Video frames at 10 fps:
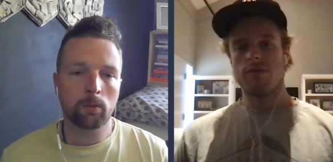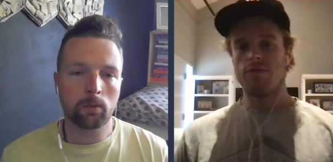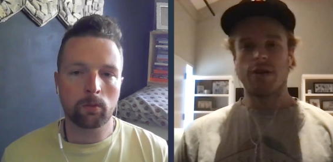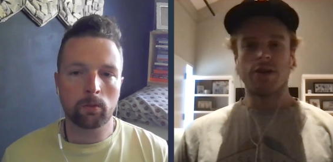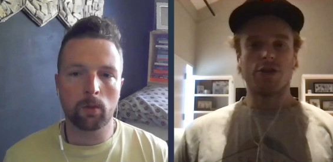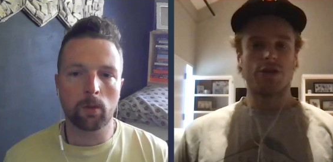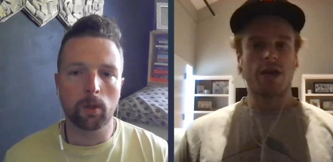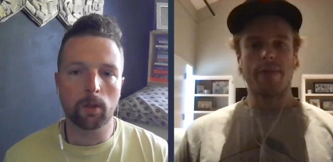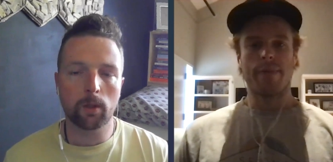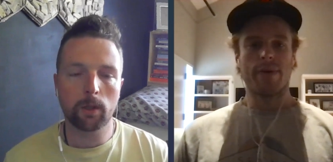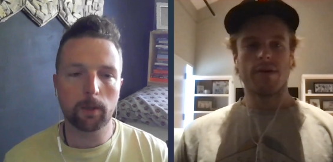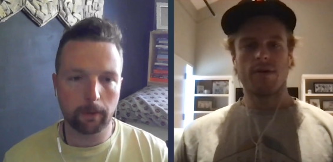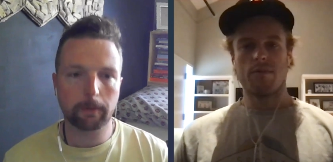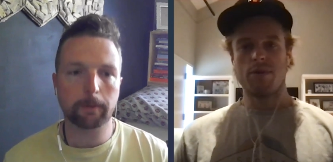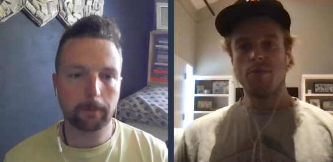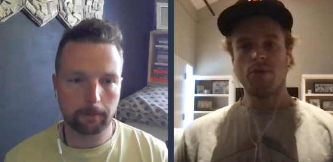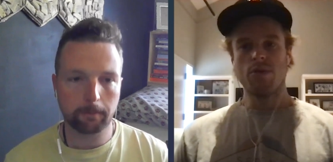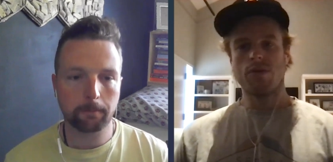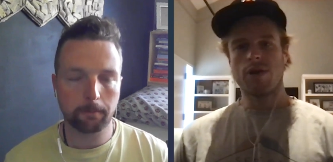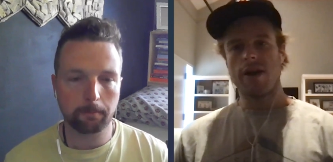Speaker 1: fringe type people
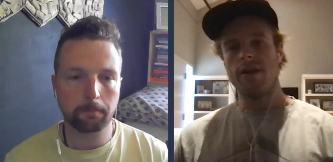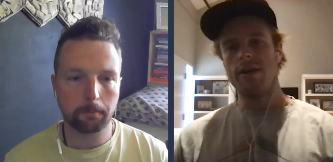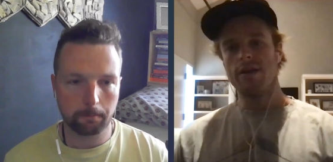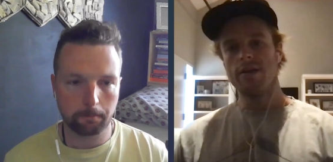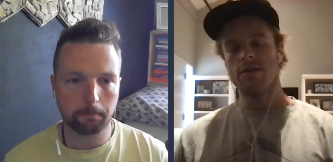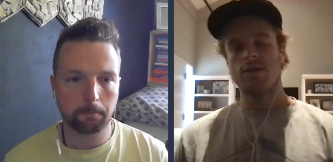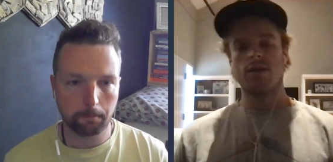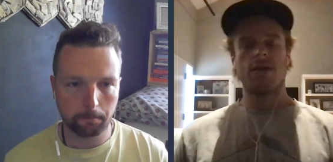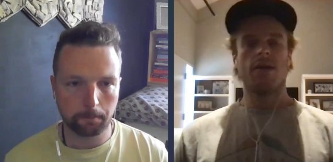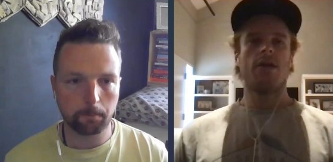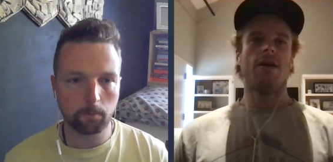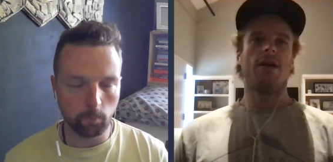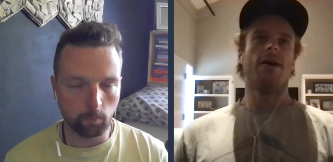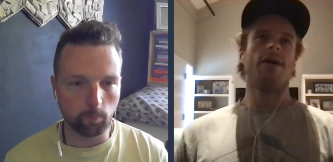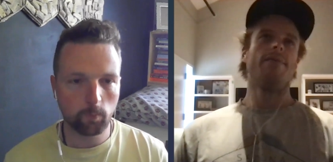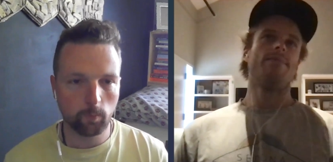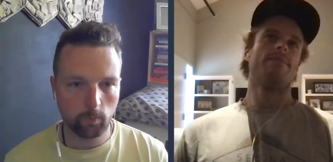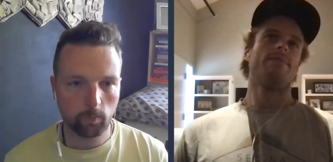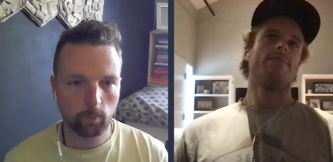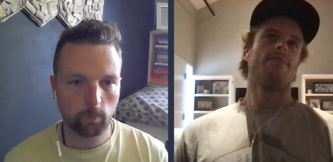or ideas um,
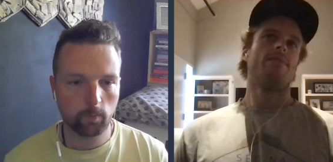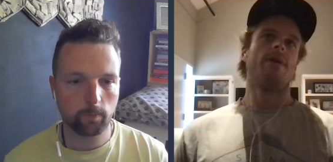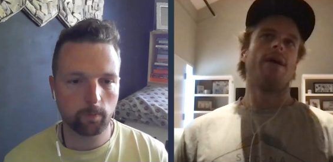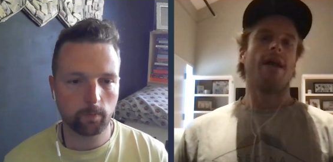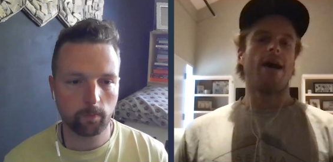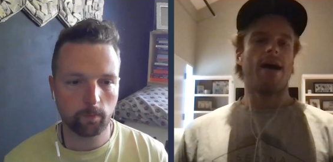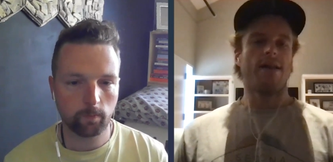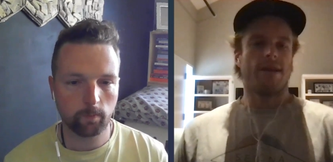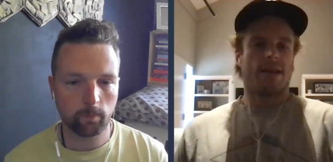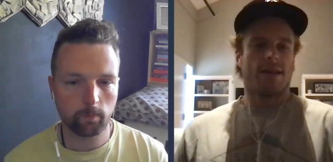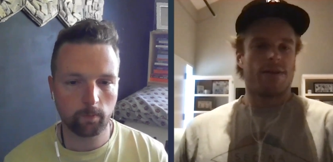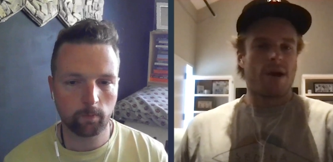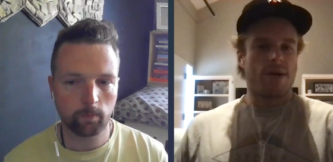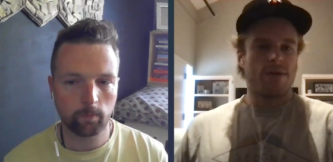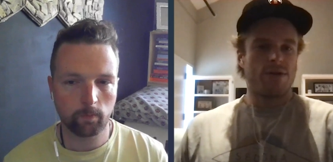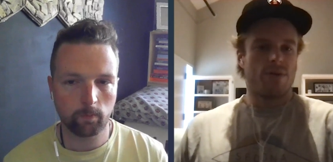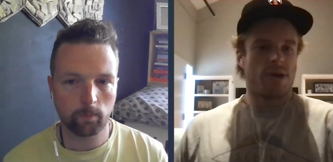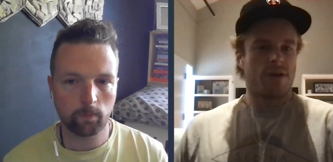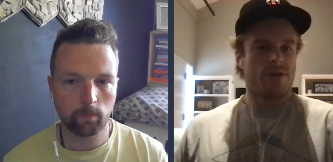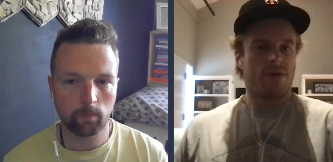and I, I look at it like, why would you
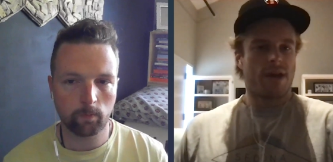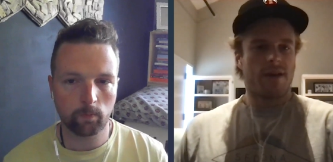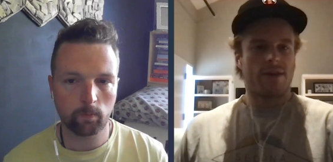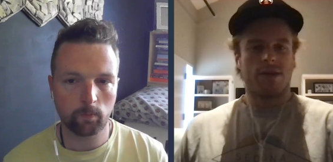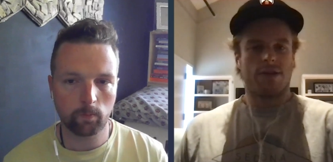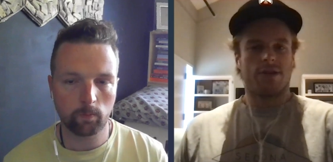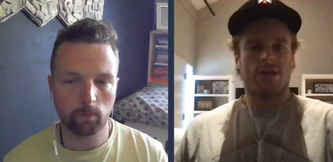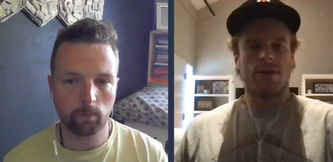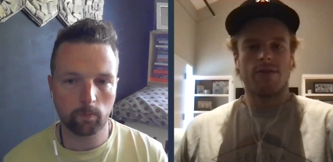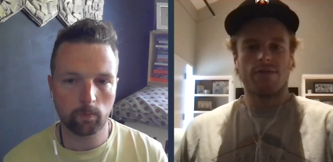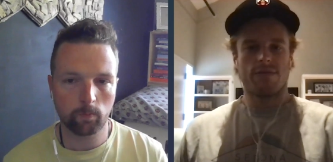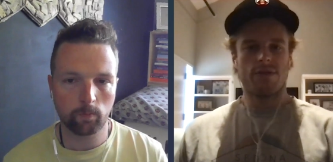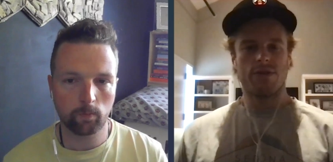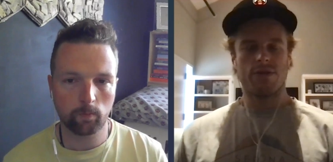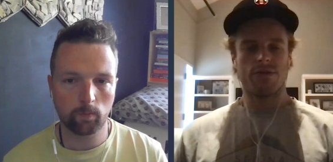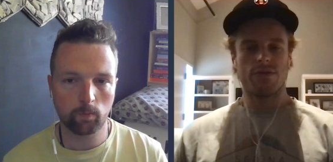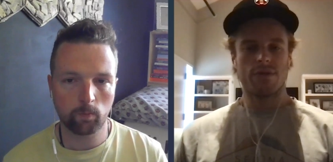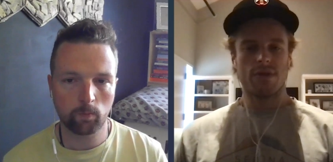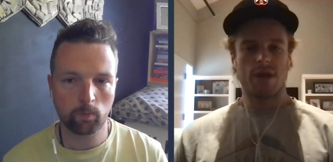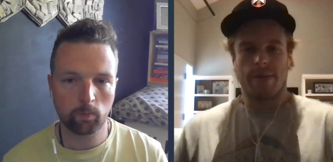want to do that to yourself? To,
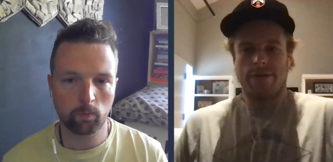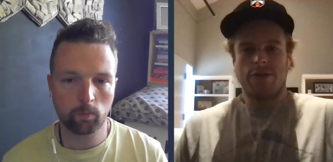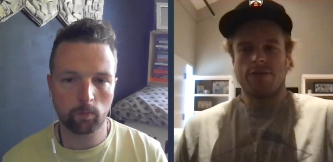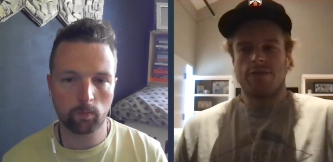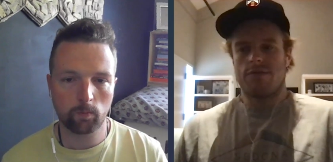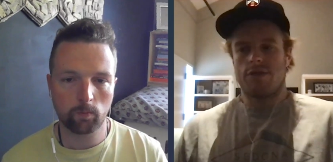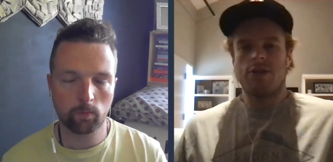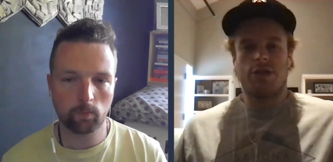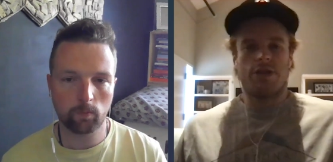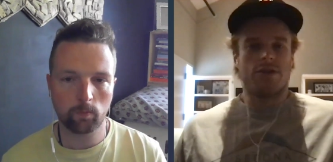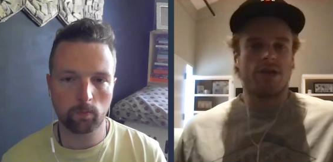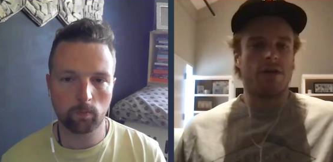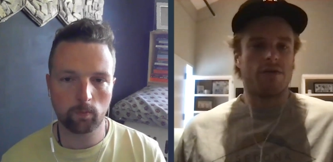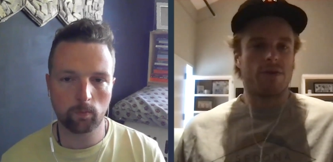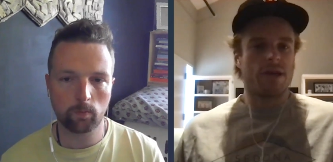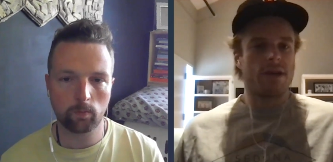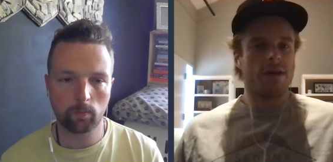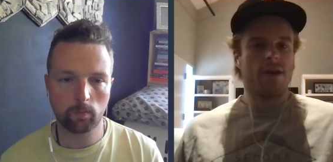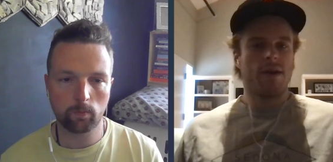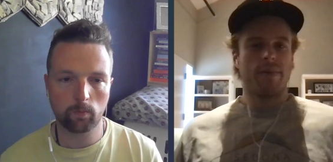I mean, just, just to yourself really,
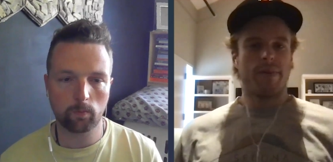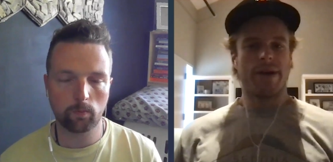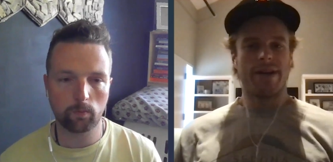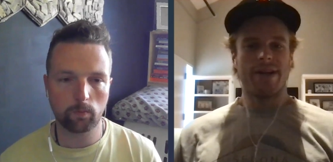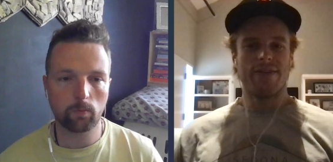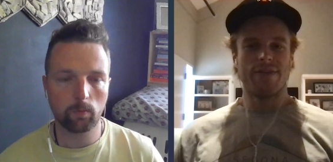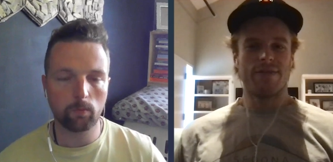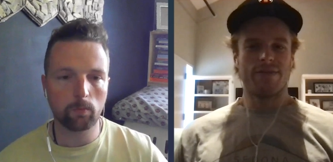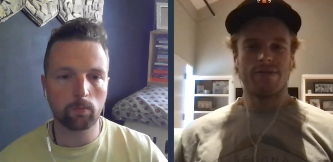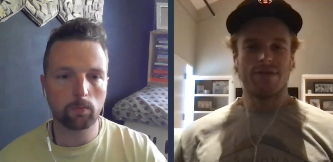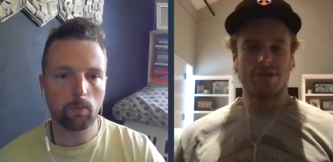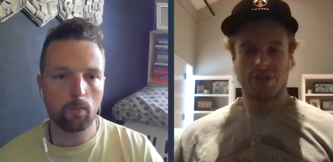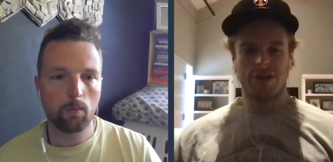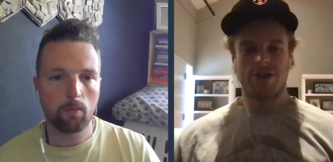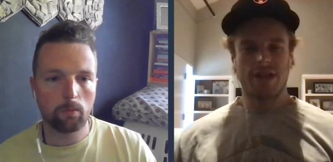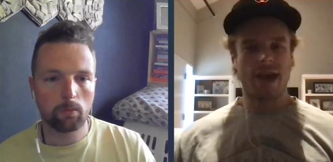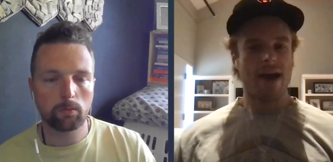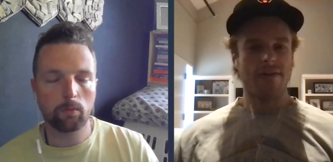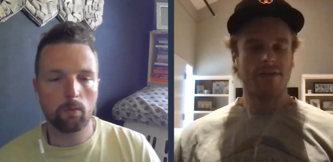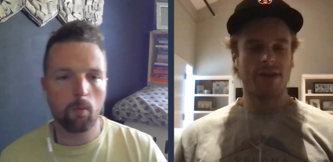but even to your
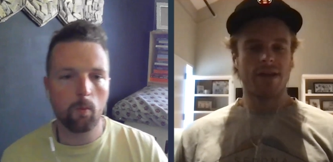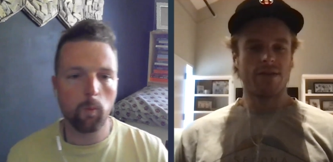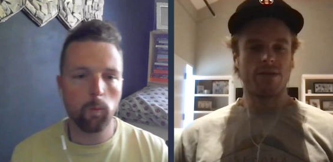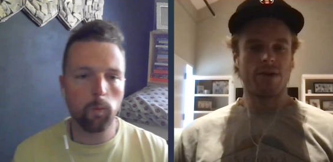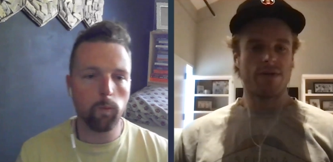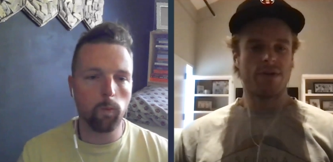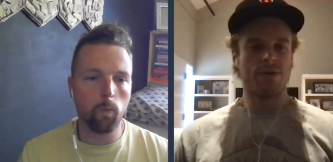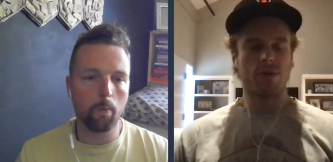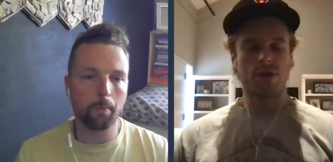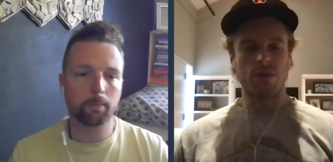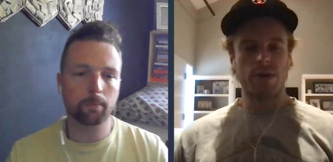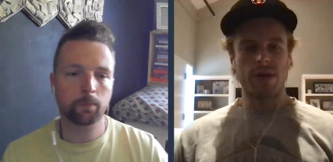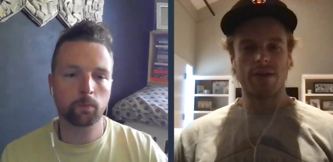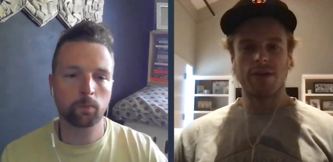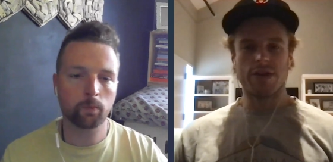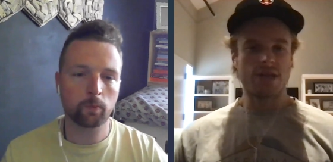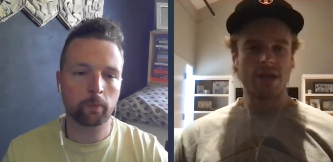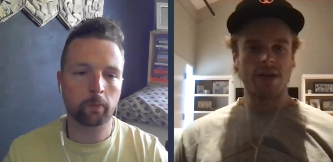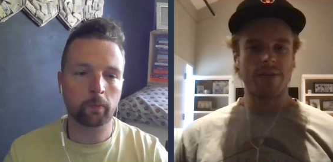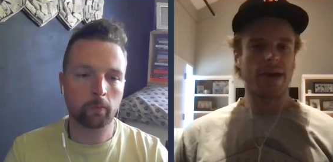staff, like whoever you work with, your
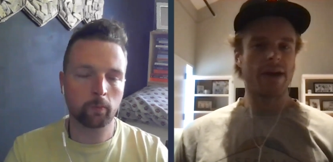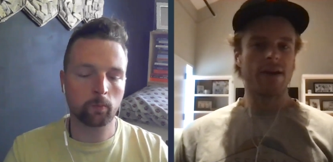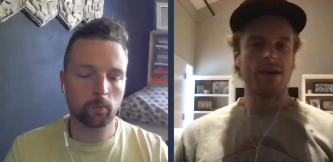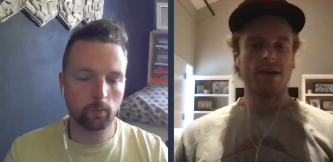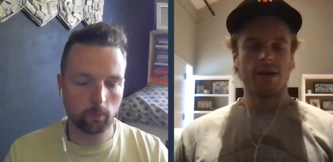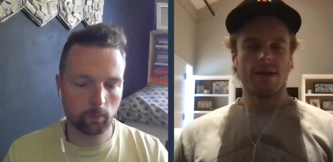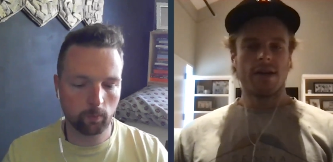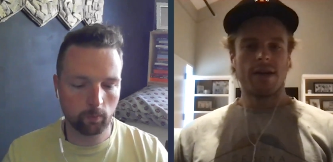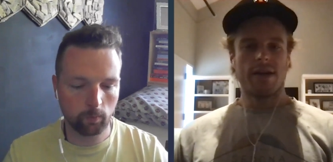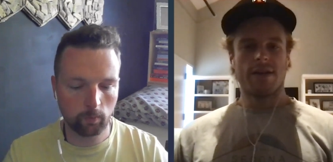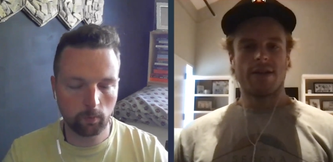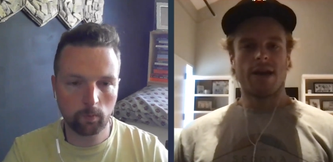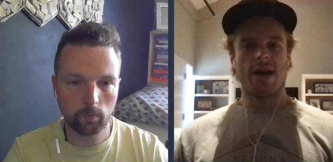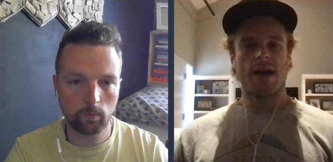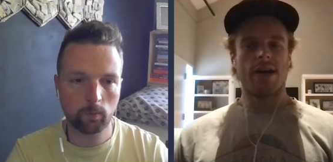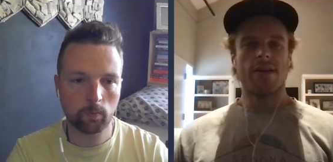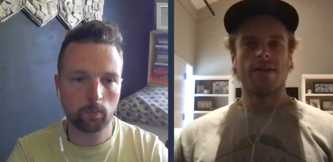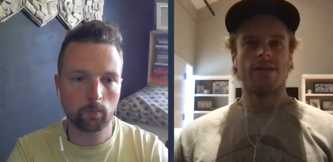team, like it's not,